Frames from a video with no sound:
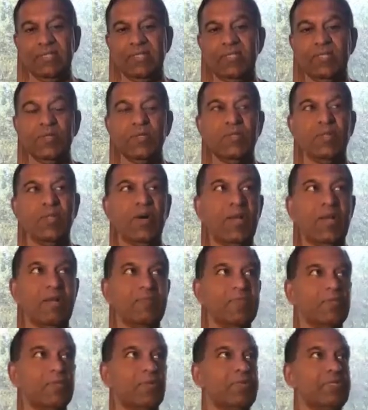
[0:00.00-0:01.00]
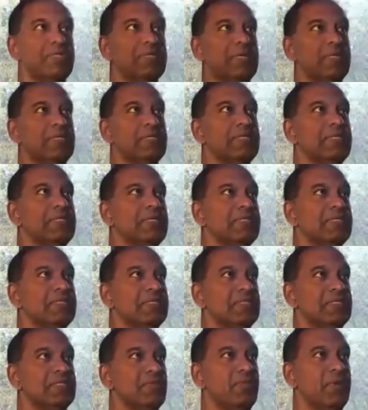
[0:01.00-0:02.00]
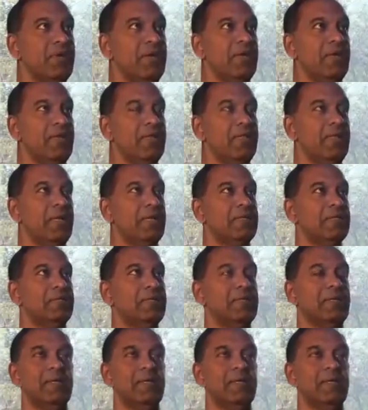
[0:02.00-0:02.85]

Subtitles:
So a lot of stories are written in such a way that